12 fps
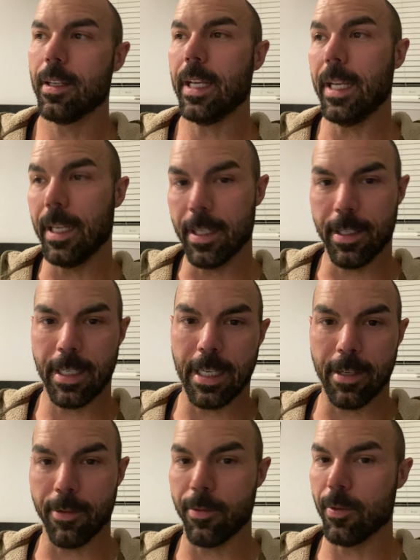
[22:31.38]
and
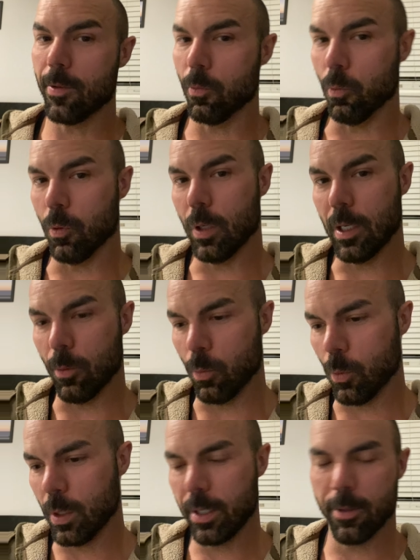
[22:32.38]
have a
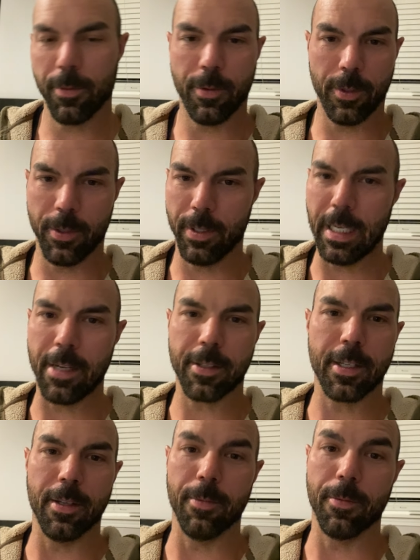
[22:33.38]
wonderful
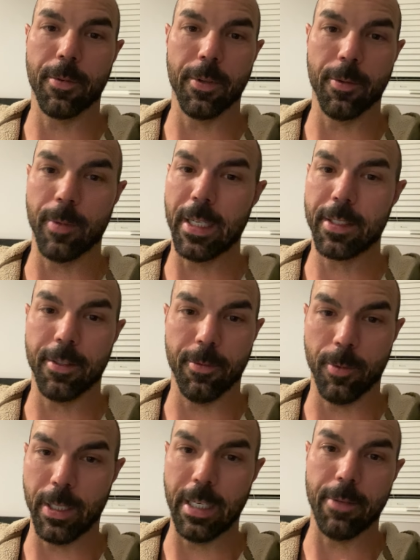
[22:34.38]
outcome for the rest of
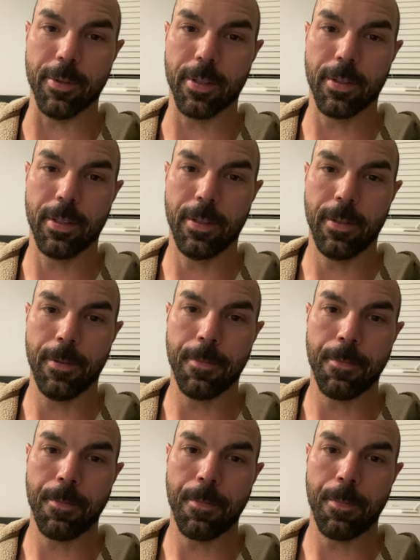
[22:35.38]
whatever,
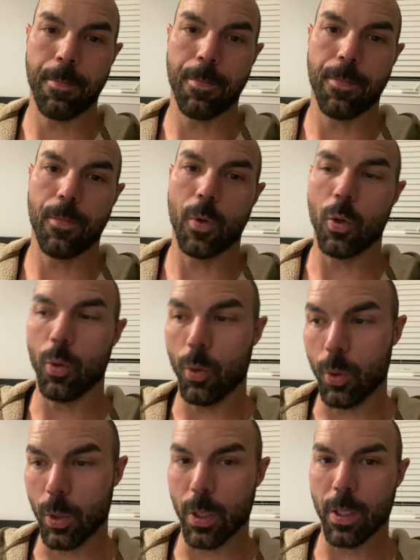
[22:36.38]

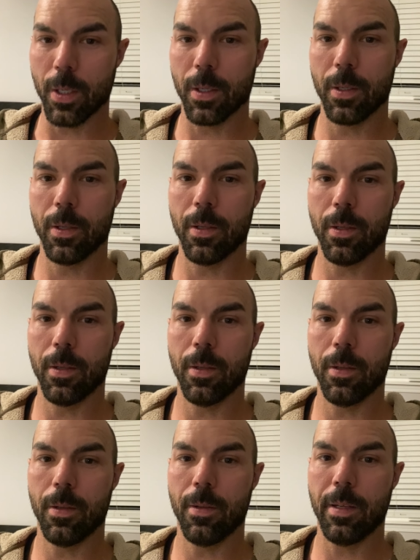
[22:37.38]
or
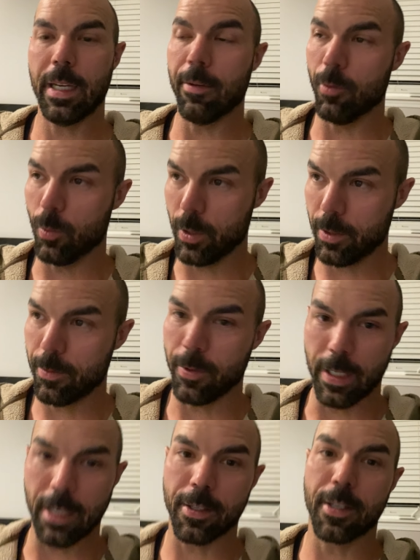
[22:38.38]
have a wonderful
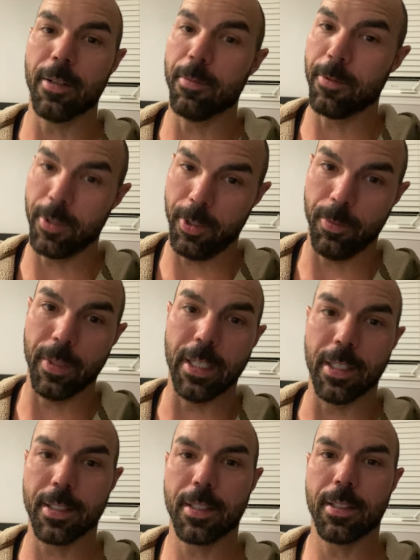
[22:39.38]
outcome for two
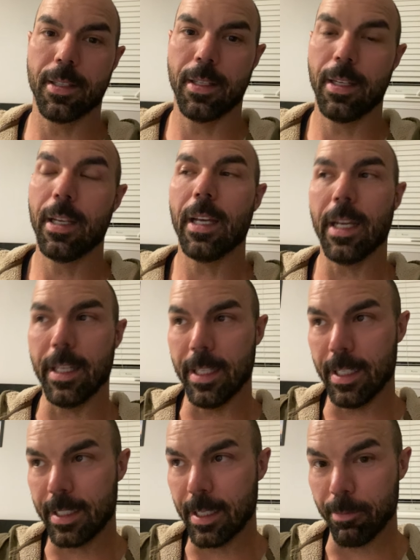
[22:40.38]
minutes and
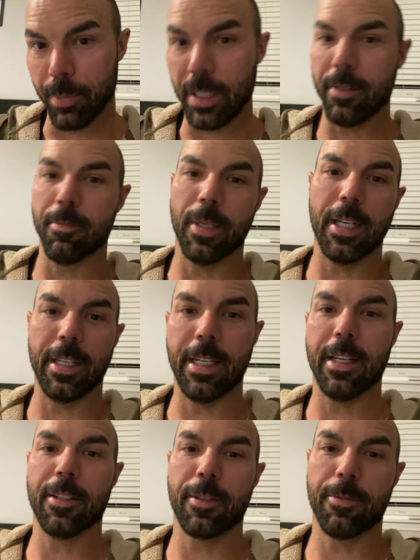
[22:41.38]
then get beaten by an
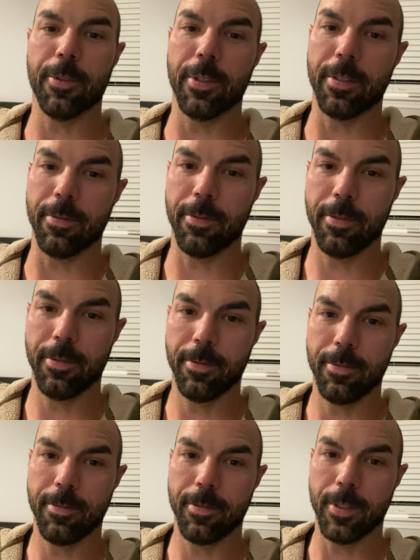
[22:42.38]
alley full of
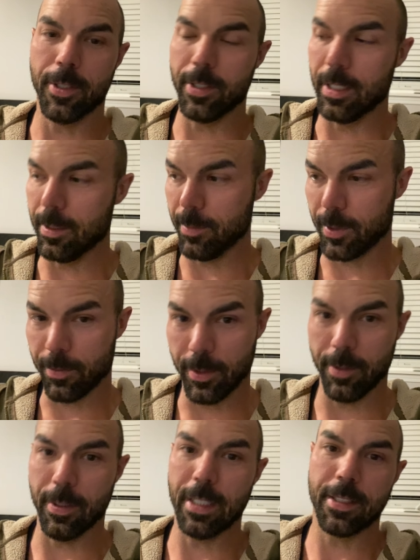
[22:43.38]
hoodlums for
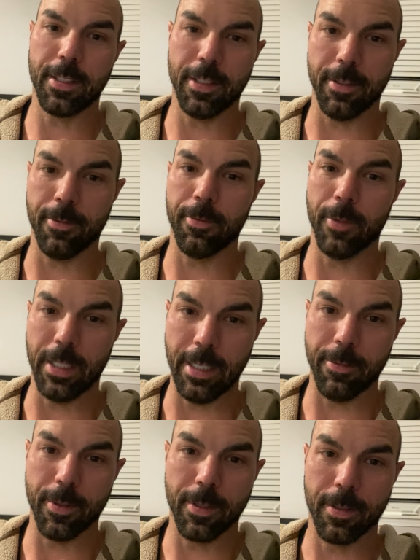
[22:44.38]
the rest of
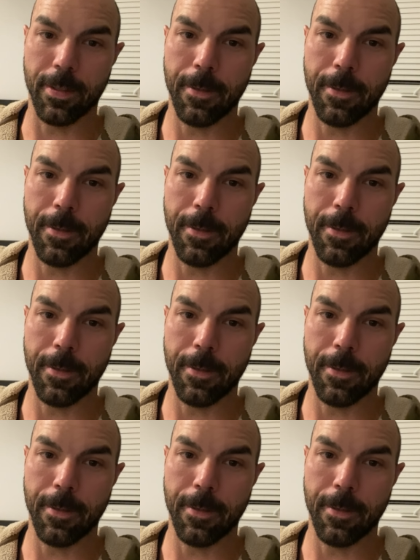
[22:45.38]
whatever